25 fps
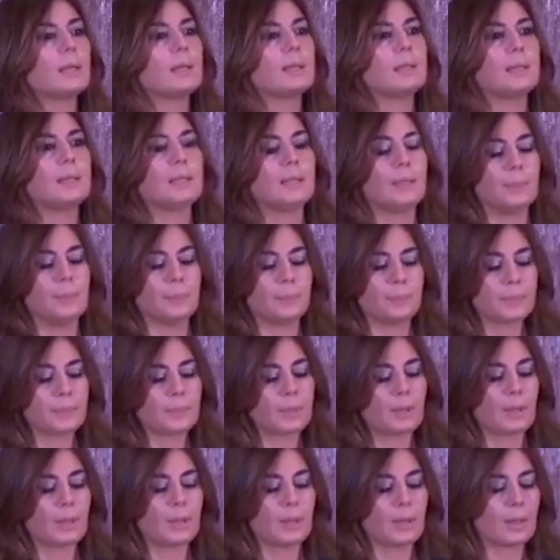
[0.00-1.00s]
the
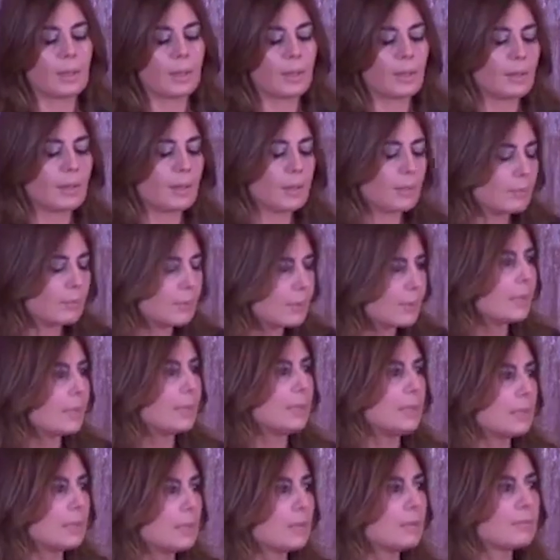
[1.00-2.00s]

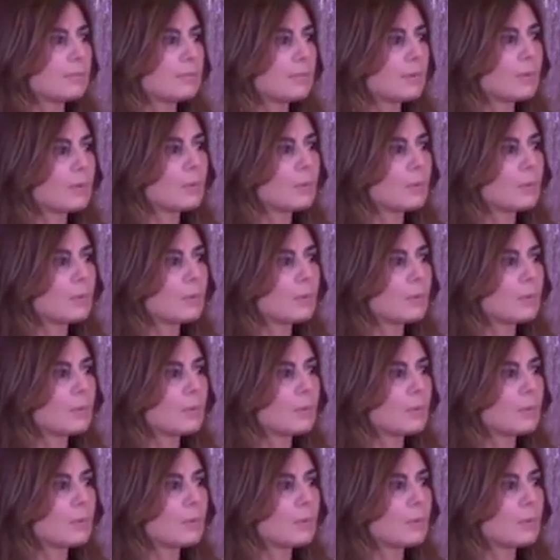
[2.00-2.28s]
in